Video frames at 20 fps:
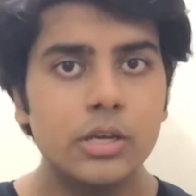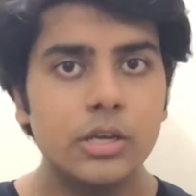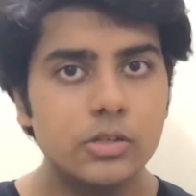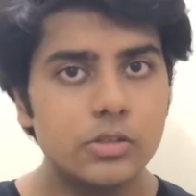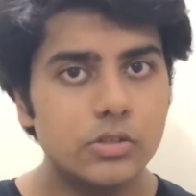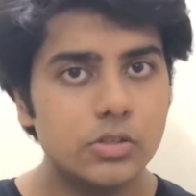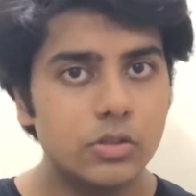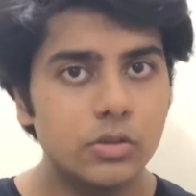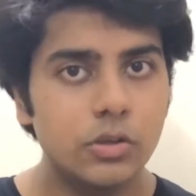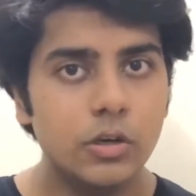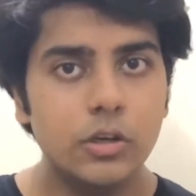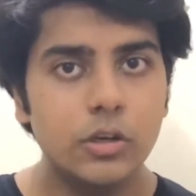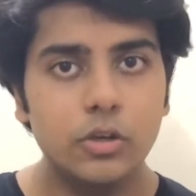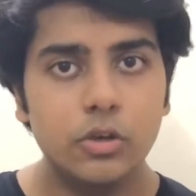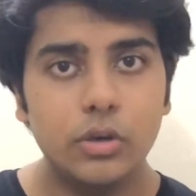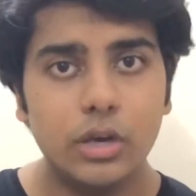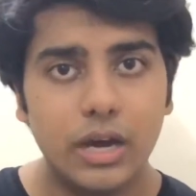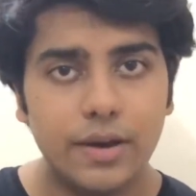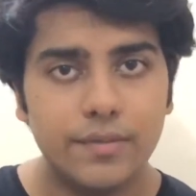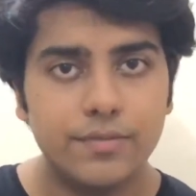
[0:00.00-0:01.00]
So
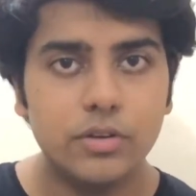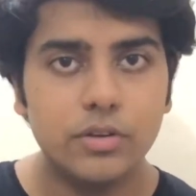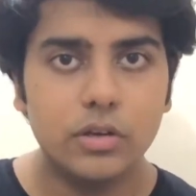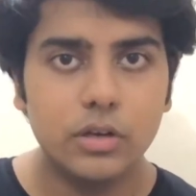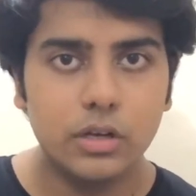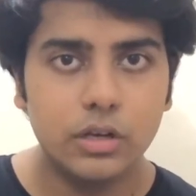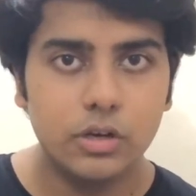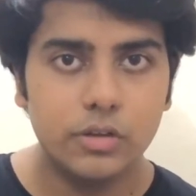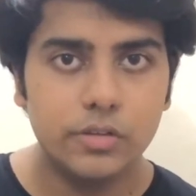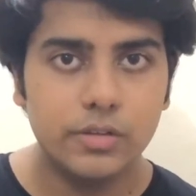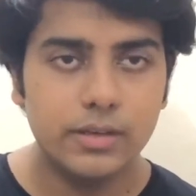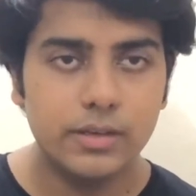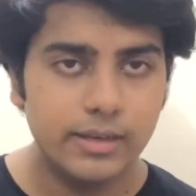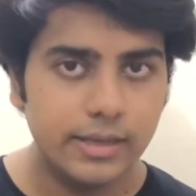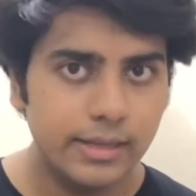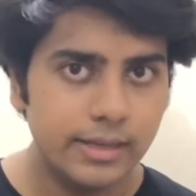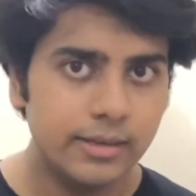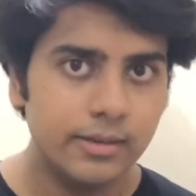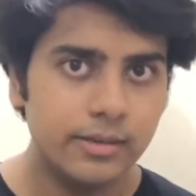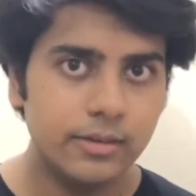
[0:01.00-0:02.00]
you have to click on the
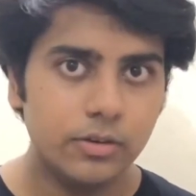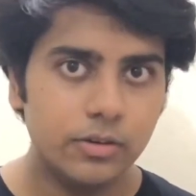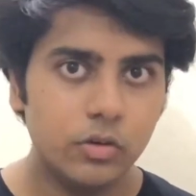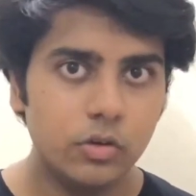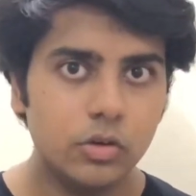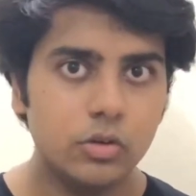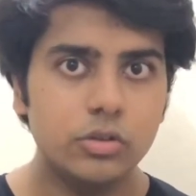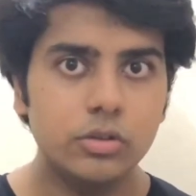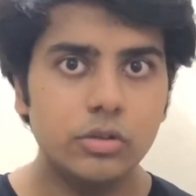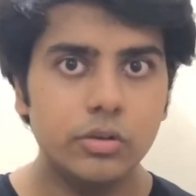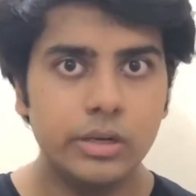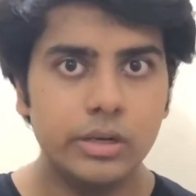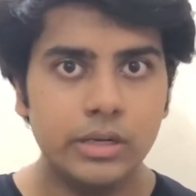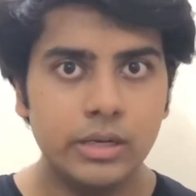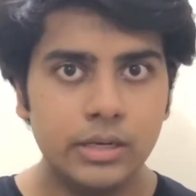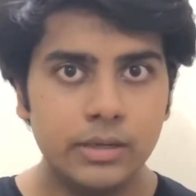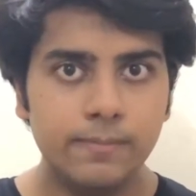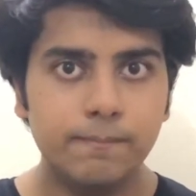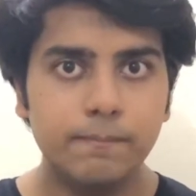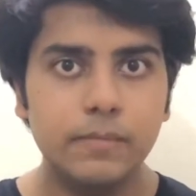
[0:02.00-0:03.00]
link, go to
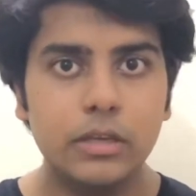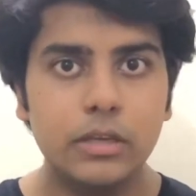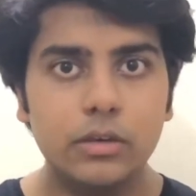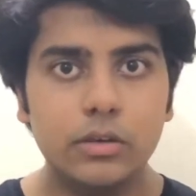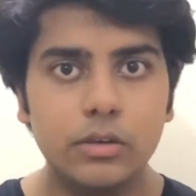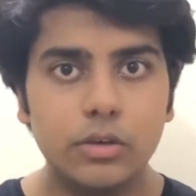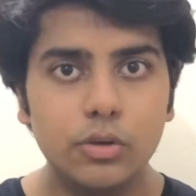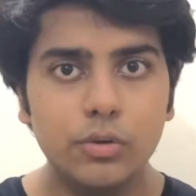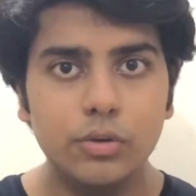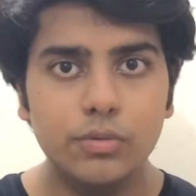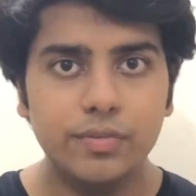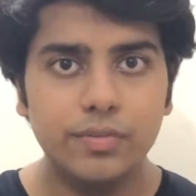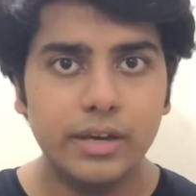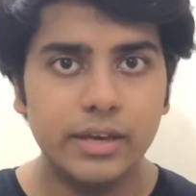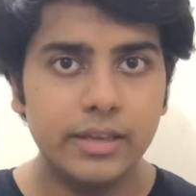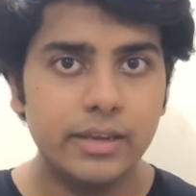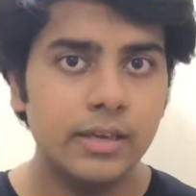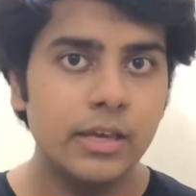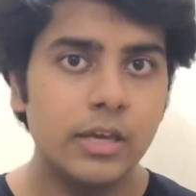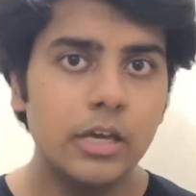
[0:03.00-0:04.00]
Reddit, and you'll
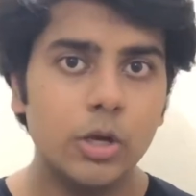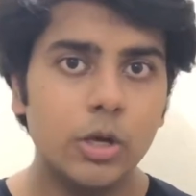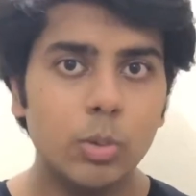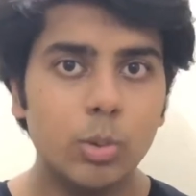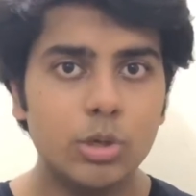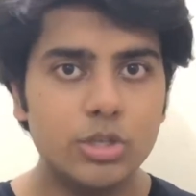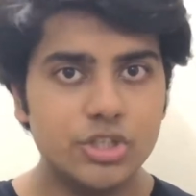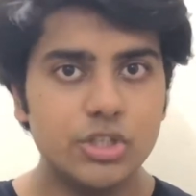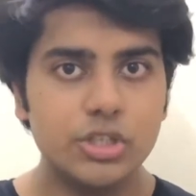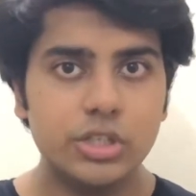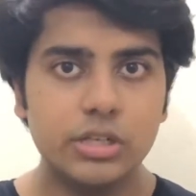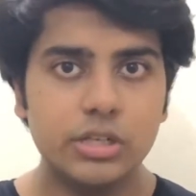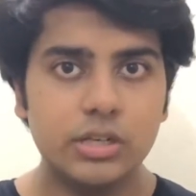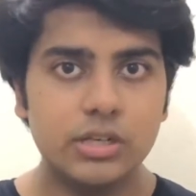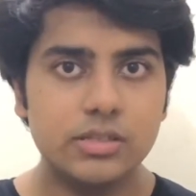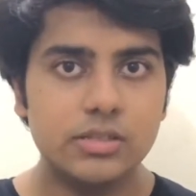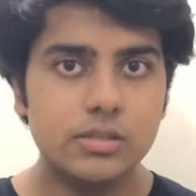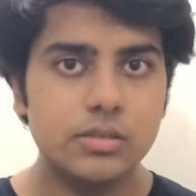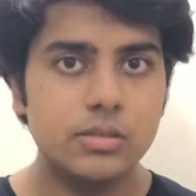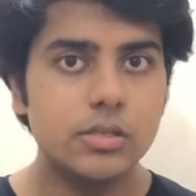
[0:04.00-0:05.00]
find question and
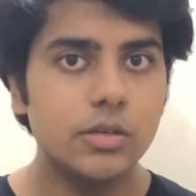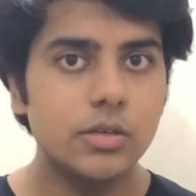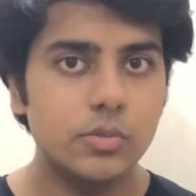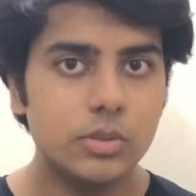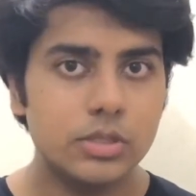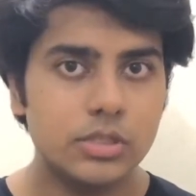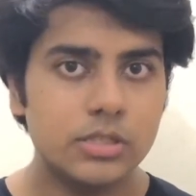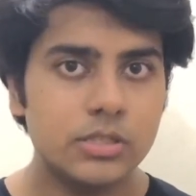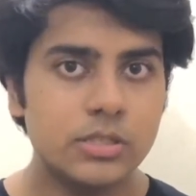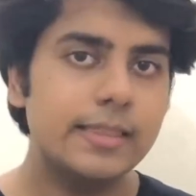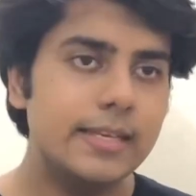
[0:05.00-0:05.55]
answer services.